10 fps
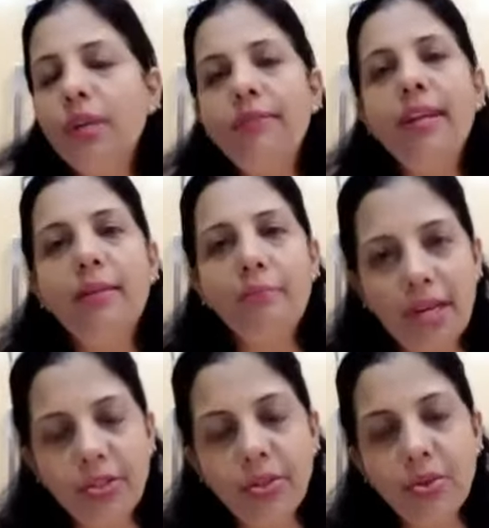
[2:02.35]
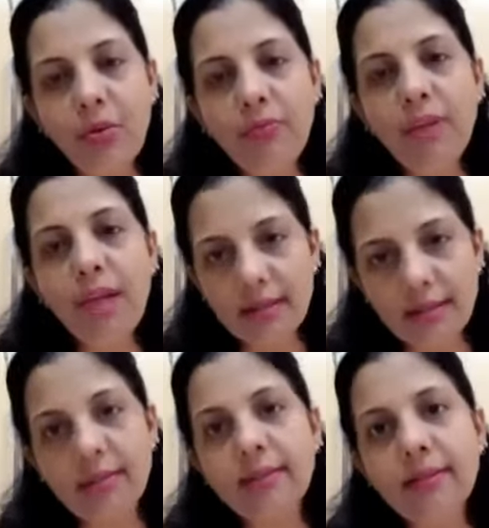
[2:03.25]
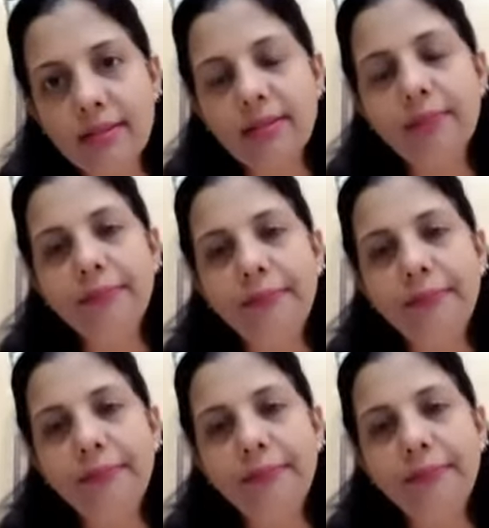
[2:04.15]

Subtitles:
give an impression of dark circles.